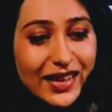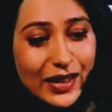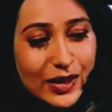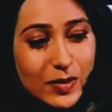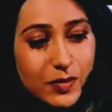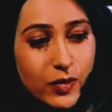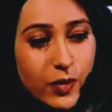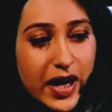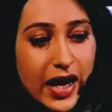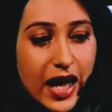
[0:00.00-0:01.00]

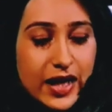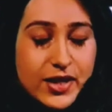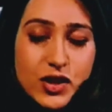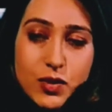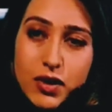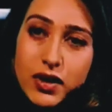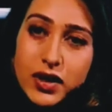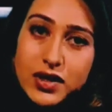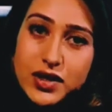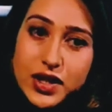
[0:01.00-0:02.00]
Well, I just want to
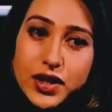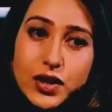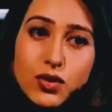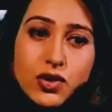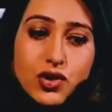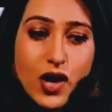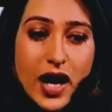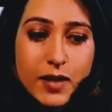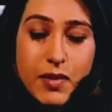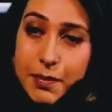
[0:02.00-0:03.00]
continue
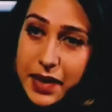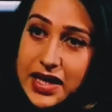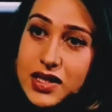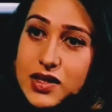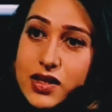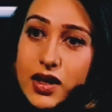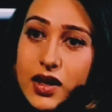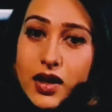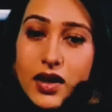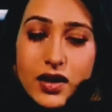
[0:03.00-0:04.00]
trying my best,
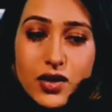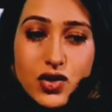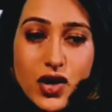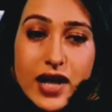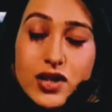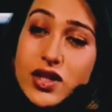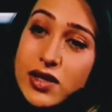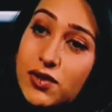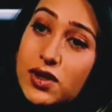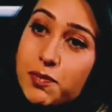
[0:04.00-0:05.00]
trying to
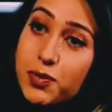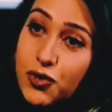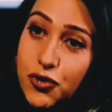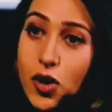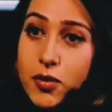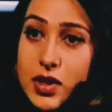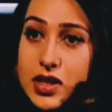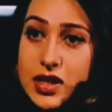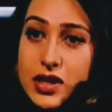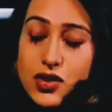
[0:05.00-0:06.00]
give good
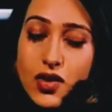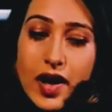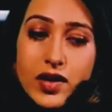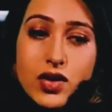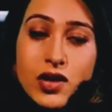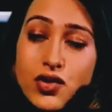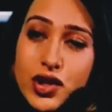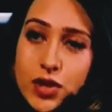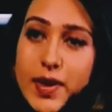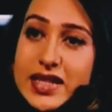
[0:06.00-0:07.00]
performances, trying to
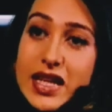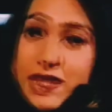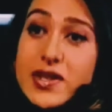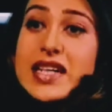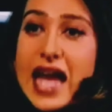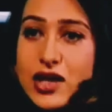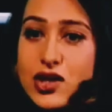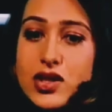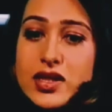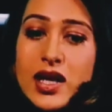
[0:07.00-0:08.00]
enrich myself as an
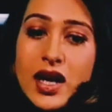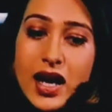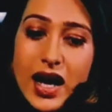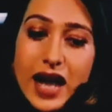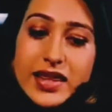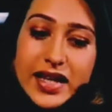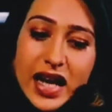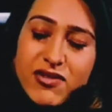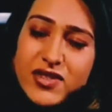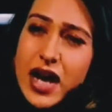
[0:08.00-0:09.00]
actress. I
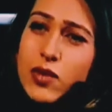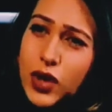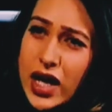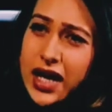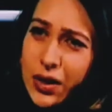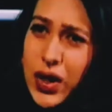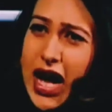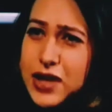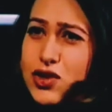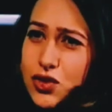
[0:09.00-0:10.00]
think I've done what I
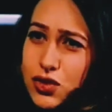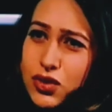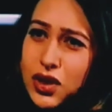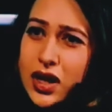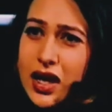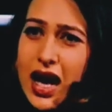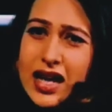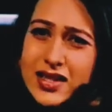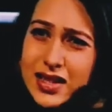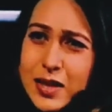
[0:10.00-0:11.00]
had to do
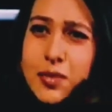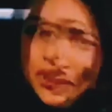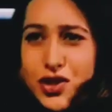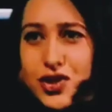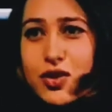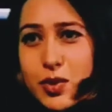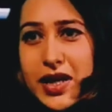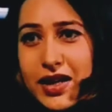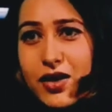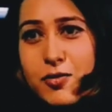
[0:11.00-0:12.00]
as the commercial
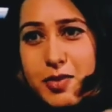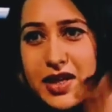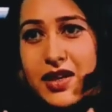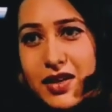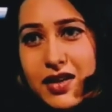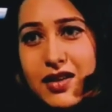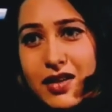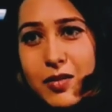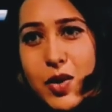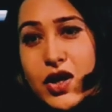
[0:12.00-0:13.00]
way of being
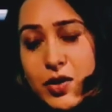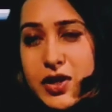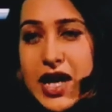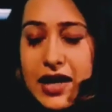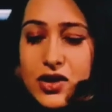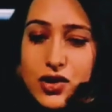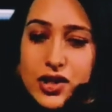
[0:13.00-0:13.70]
a Bollywood actress.